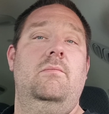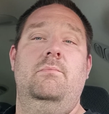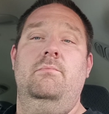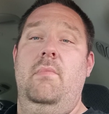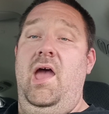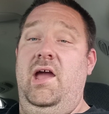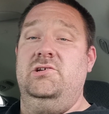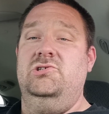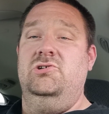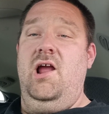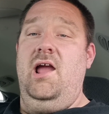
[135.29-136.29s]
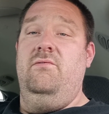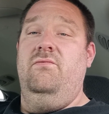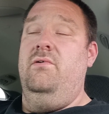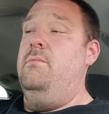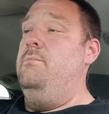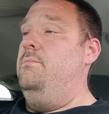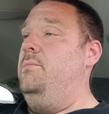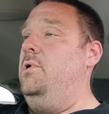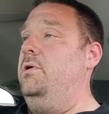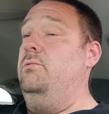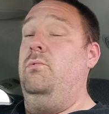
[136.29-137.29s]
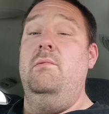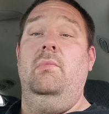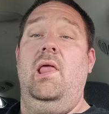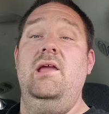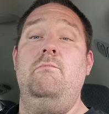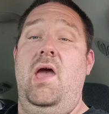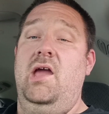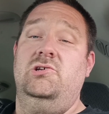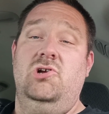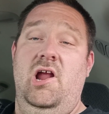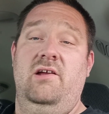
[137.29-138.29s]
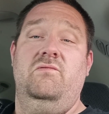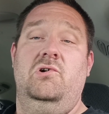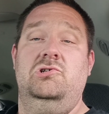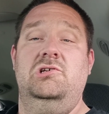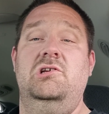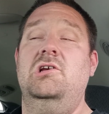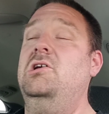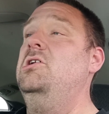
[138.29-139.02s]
Max Track or the RIM Lite Max Track version